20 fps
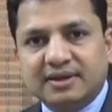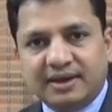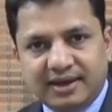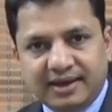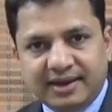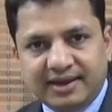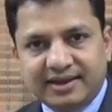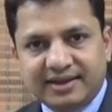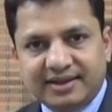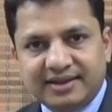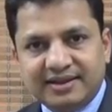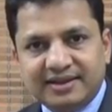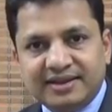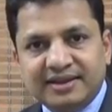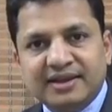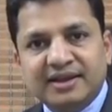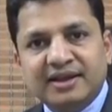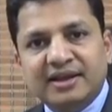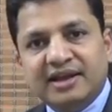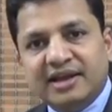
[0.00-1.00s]
Hi,
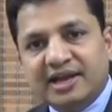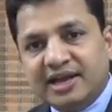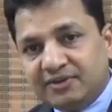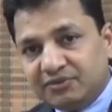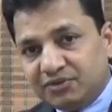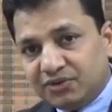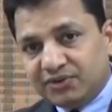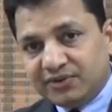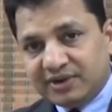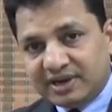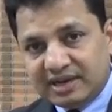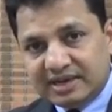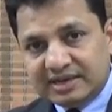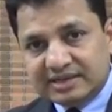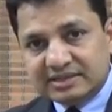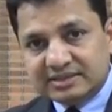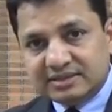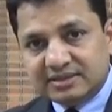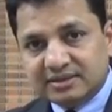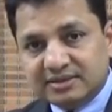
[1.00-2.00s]
have you
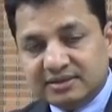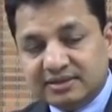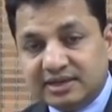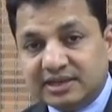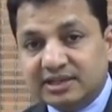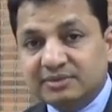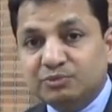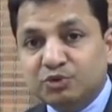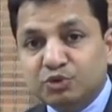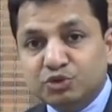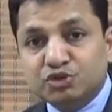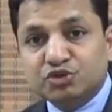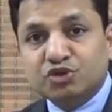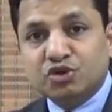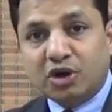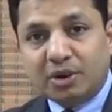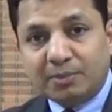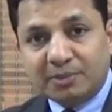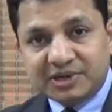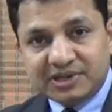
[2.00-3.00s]
realized that the most
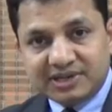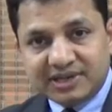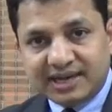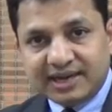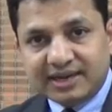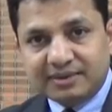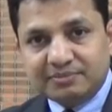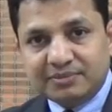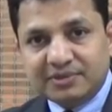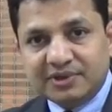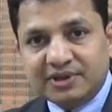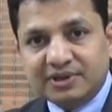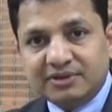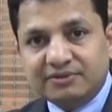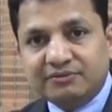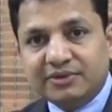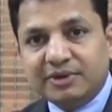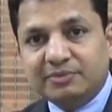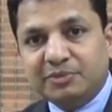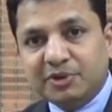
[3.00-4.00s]
common time
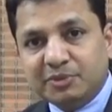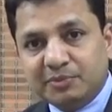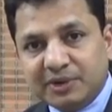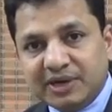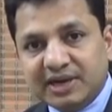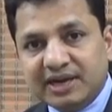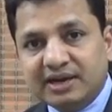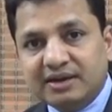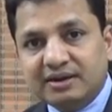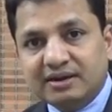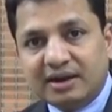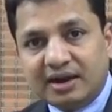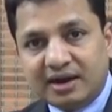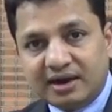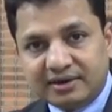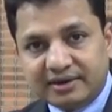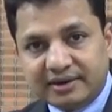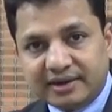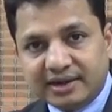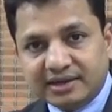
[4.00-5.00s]
when people get
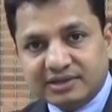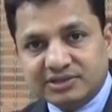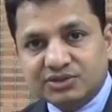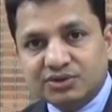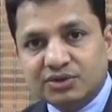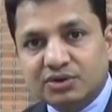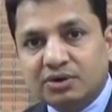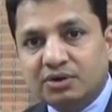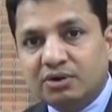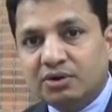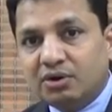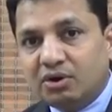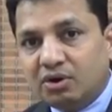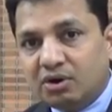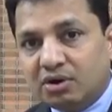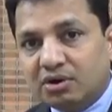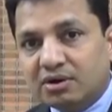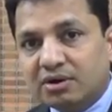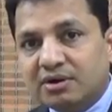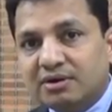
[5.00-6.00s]
heart attacks
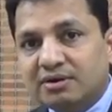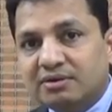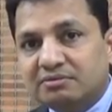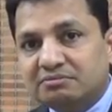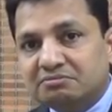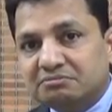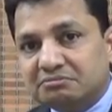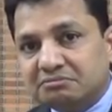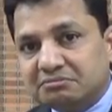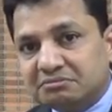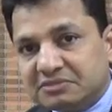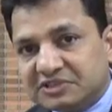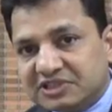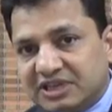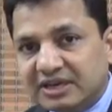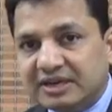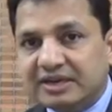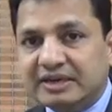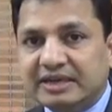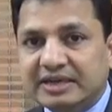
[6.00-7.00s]
or
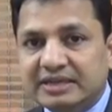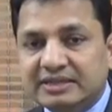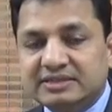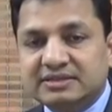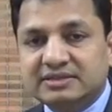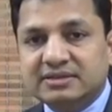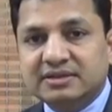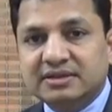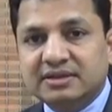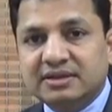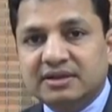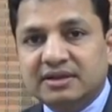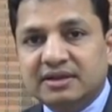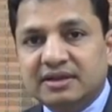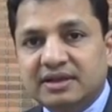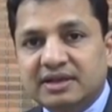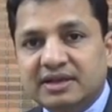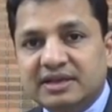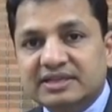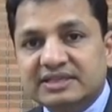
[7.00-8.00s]
sudden deaths
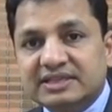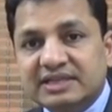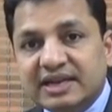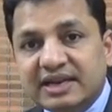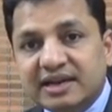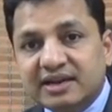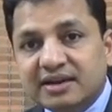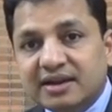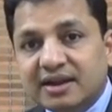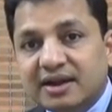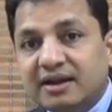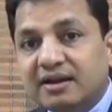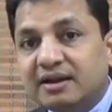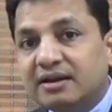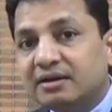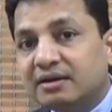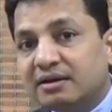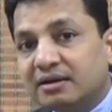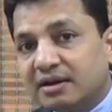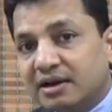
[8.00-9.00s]
is late night
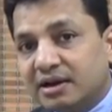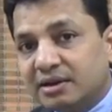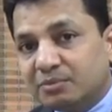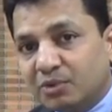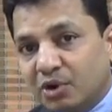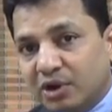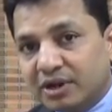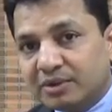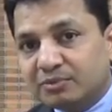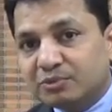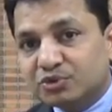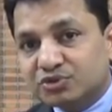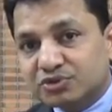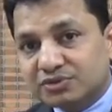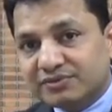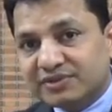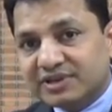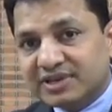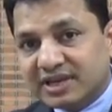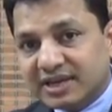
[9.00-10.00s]
and early morning most
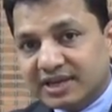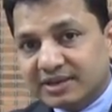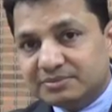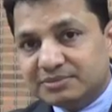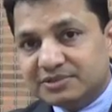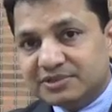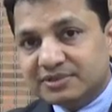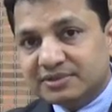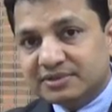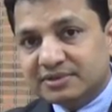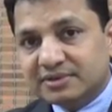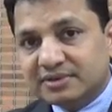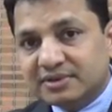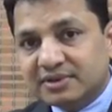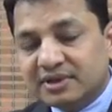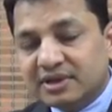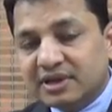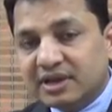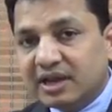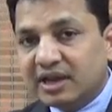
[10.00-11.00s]
of the times
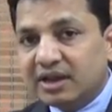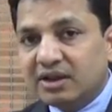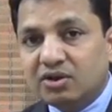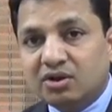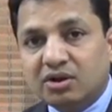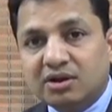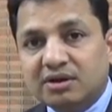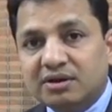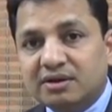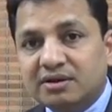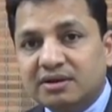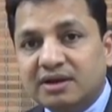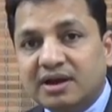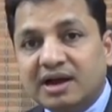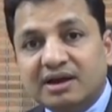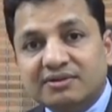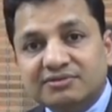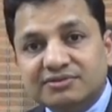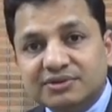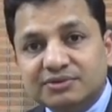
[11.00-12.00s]
and not
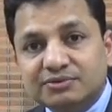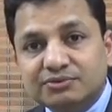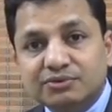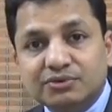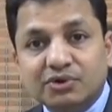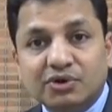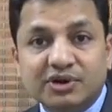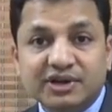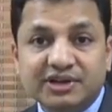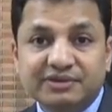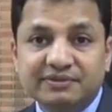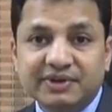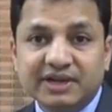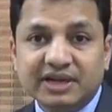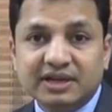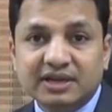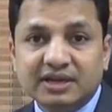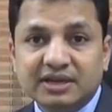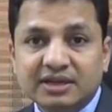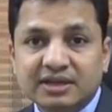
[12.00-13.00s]
afternoon or
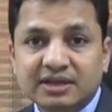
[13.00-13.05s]
evening?